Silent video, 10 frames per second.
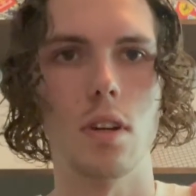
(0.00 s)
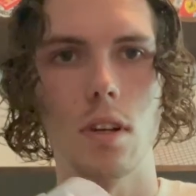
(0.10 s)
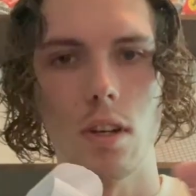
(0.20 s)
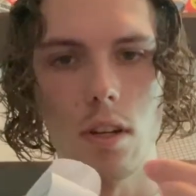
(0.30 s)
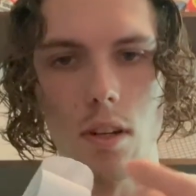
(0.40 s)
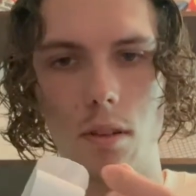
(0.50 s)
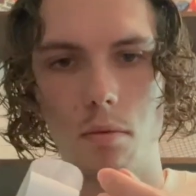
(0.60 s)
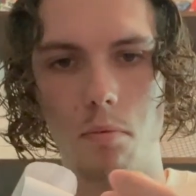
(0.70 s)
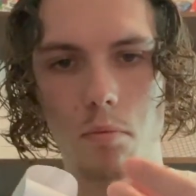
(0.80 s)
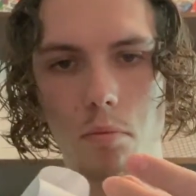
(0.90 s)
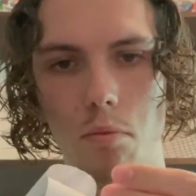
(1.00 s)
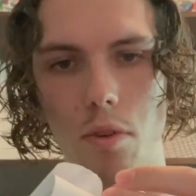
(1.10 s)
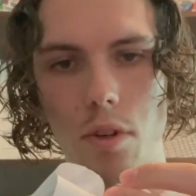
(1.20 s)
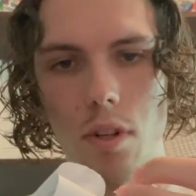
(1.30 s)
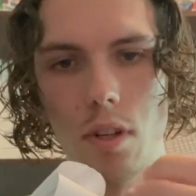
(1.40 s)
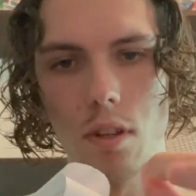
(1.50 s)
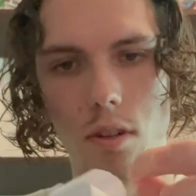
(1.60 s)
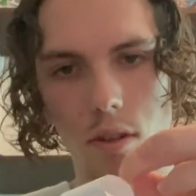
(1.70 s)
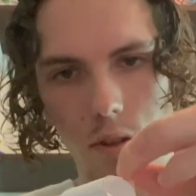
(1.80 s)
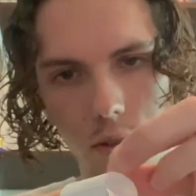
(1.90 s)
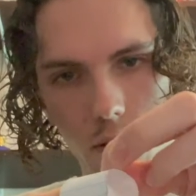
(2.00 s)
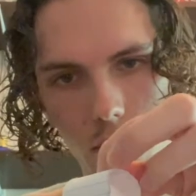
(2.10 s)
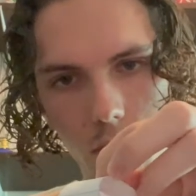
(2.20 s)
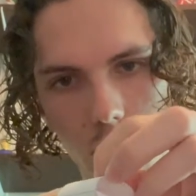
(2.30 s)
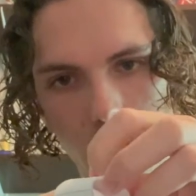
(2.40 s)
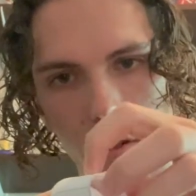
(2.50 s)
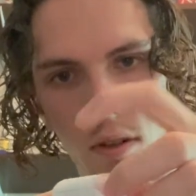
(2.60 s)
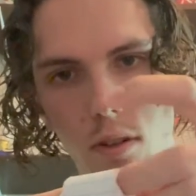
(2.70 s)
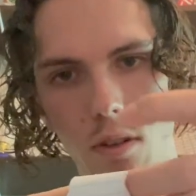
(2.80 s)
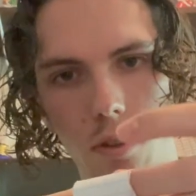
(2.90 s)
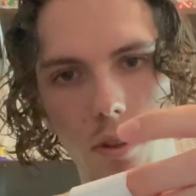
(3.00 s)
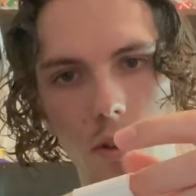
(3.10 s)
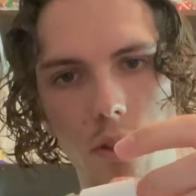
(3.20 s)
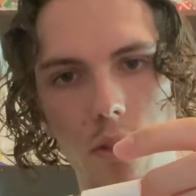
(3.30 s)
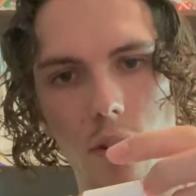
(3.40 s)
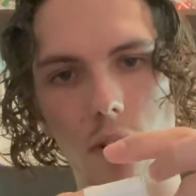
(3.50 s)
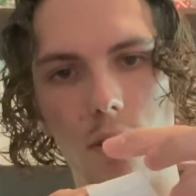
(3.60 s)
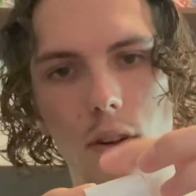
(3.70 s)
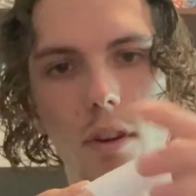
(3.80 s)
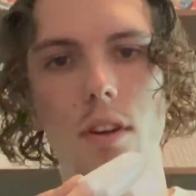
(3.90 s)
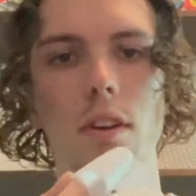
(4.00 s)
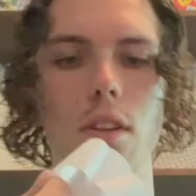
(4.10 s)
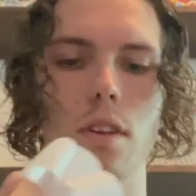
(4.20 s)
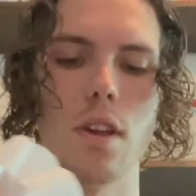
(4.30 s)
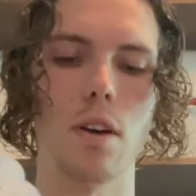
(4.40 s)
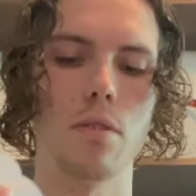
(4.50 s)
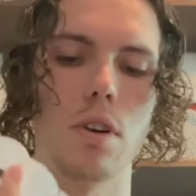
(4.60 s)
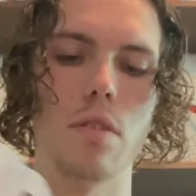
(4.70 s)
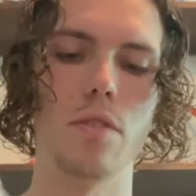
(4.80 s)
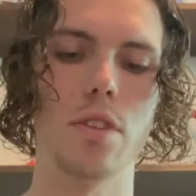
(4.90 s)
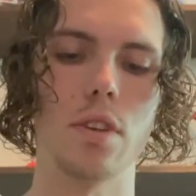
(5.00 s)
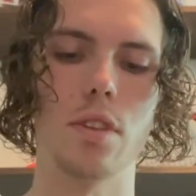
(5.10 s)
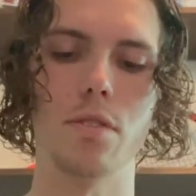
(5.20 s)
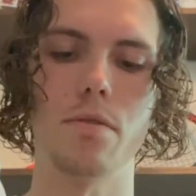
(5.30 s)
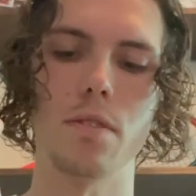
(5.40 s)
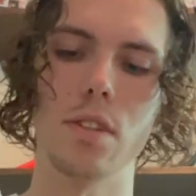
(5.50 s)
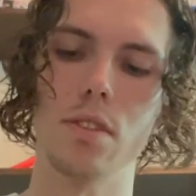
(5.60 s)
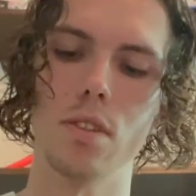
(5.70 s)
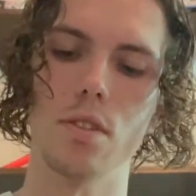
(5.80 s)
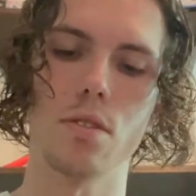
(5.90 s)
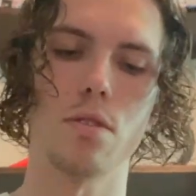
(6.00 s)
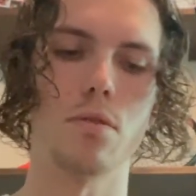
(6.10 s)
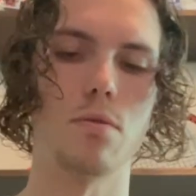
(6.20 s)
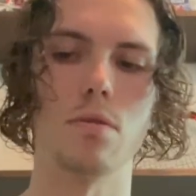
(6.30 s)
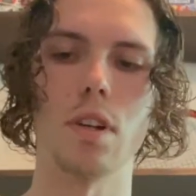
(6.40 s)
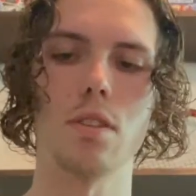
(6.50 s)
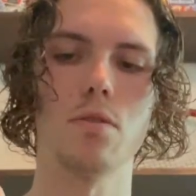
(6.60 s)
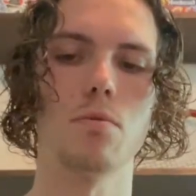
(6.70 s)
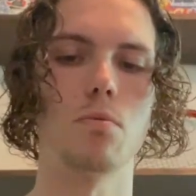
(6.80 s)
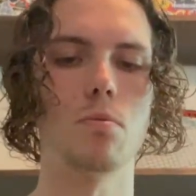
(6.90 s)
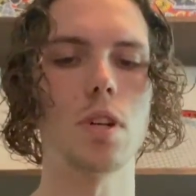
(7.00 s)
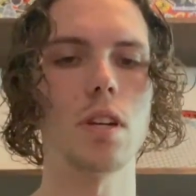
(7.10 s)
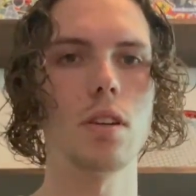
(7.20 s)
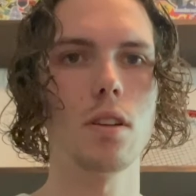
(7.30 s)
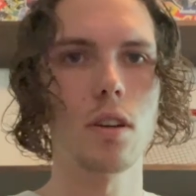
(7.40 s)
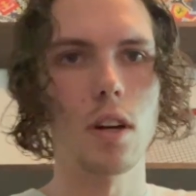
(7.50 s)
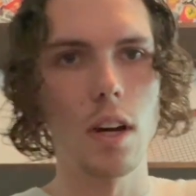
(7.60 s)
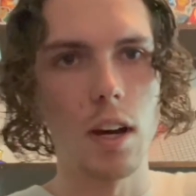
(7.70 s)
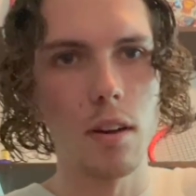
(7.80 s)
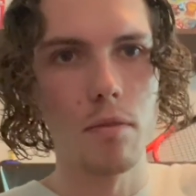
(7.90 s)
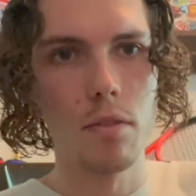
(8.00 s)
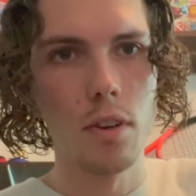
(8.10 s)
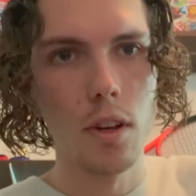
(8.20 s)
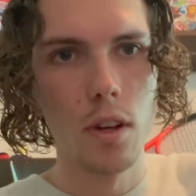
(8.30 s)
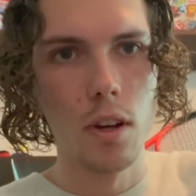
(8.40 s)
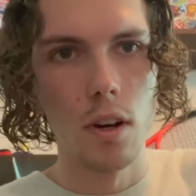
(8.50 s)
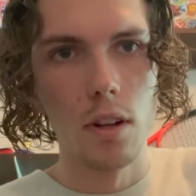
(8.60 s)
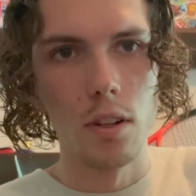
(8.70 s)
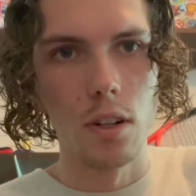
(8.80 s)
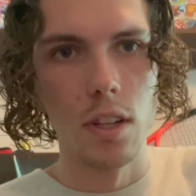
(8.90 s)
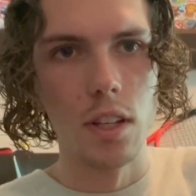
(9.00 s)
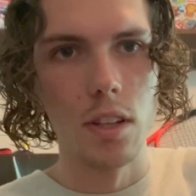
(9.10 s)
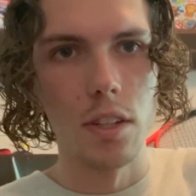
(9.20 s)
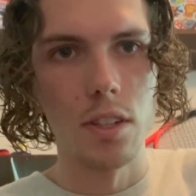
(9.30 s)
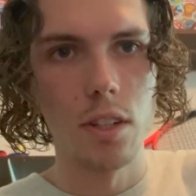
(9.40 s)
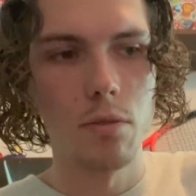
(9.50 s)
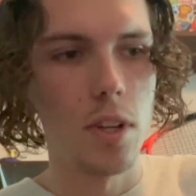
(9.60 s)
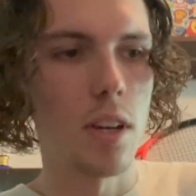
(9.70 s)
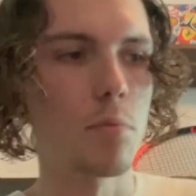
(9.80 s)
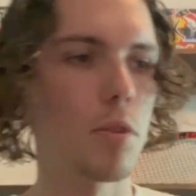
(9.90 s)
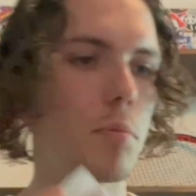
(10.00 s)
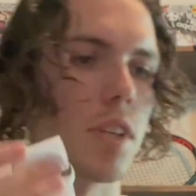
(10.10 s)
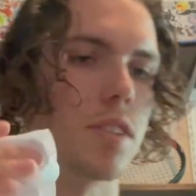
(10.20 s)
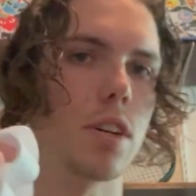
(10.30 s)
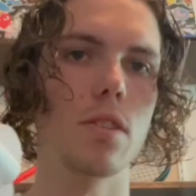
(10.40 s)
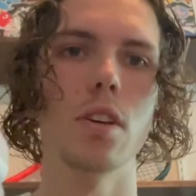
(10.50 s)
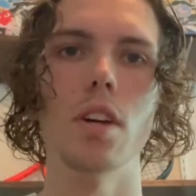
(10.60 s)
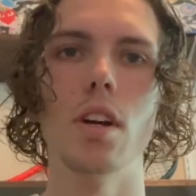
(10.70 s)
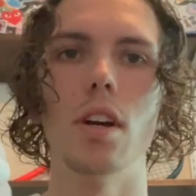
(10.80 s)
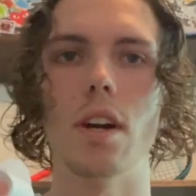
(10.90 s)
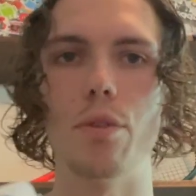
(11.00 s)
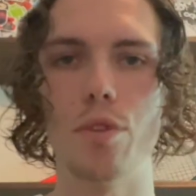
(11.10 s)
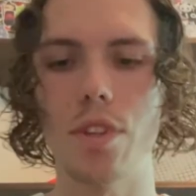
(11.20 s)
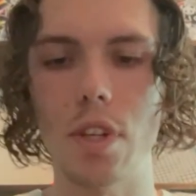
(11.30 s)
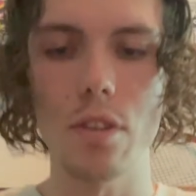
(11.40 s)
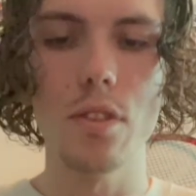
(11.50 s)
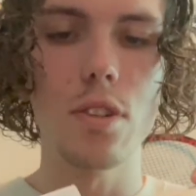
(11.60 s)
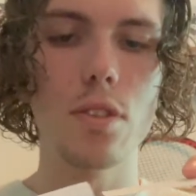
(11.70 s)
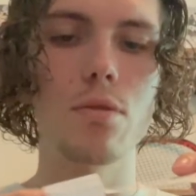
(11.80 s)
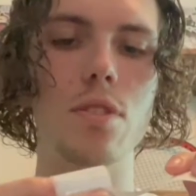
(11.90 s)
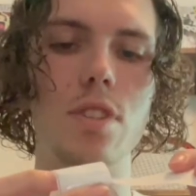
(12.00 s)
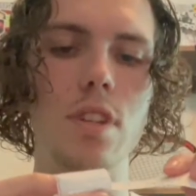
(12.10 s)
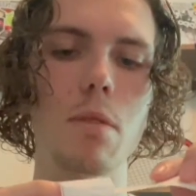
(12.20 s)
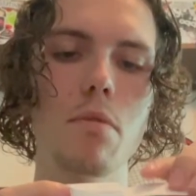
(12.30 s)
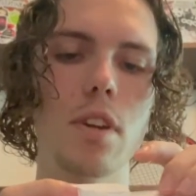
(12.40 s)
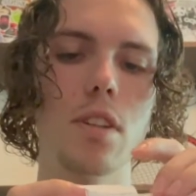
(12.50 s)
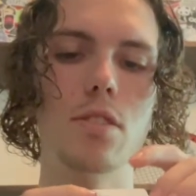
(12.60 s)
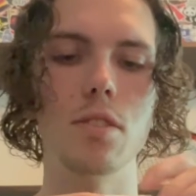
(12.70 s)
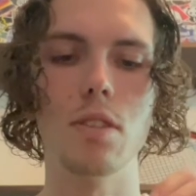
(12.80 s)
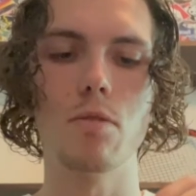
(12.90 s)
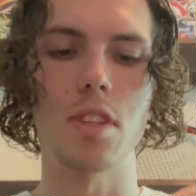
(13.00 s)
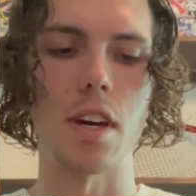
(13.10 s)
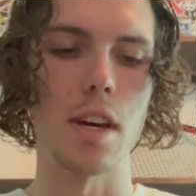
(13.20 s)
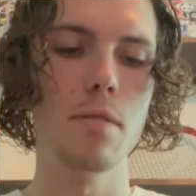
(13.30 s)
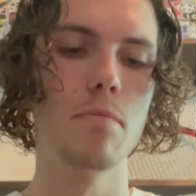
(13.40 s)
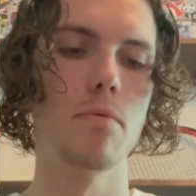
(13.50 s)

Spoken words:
And put it on there. Now everything is facing the correct way. I have a little inlet here where I can put my tail. And with the tail, you're gonna do the same thing as you did with the head.